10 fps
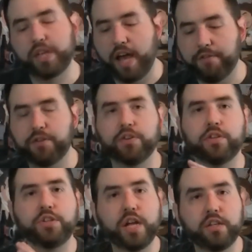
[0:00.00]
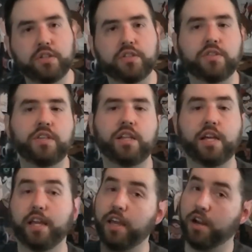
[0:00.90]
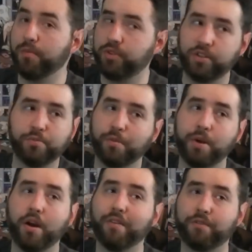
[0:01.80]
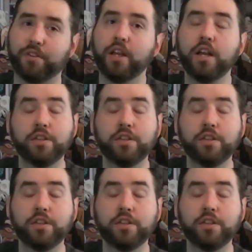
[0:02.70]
after the Genesis and said, like, hey, our machine's more powerful.